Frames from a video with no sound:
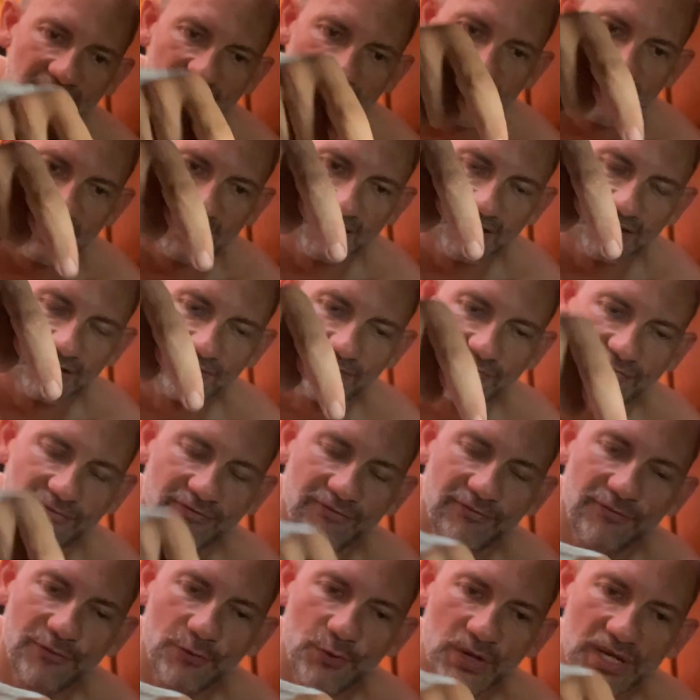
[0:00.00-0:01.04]
in the
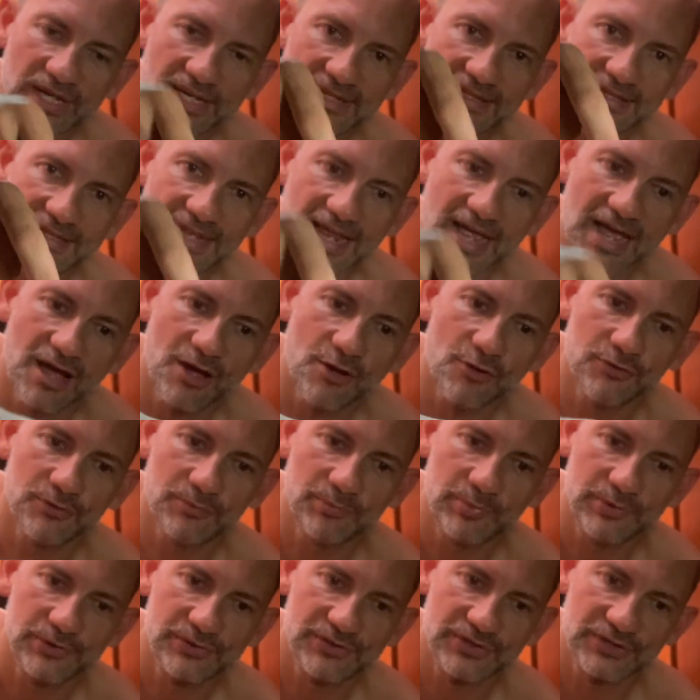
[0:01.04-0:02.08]
fully down
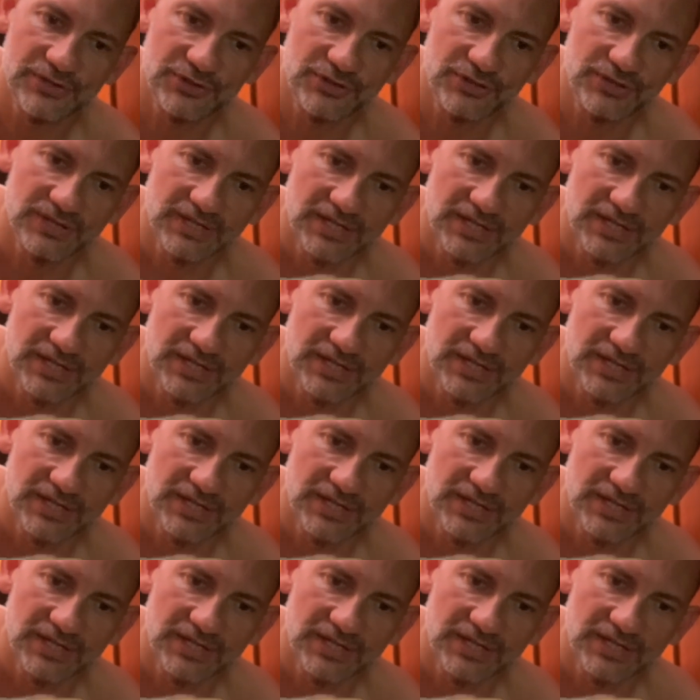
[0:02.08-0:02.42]
position.